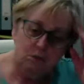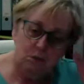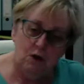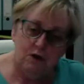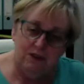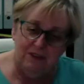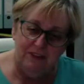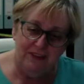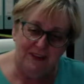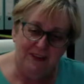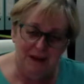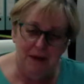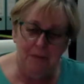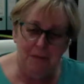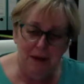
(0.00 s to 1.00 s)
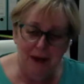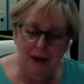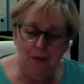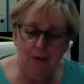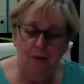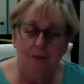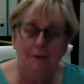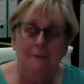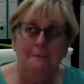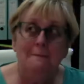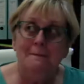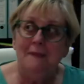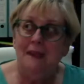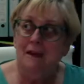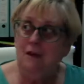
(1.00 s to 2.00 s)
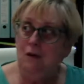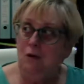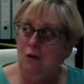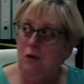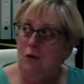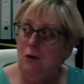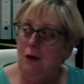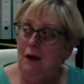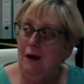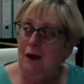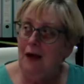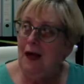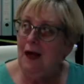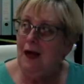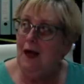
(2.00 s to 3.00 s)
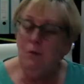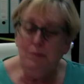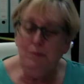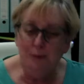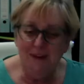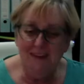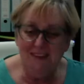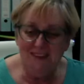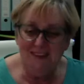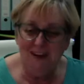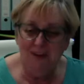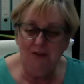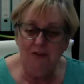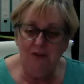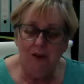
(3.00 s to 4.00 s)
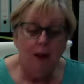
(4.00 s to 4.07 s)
worth thinking about, you know, helping yourself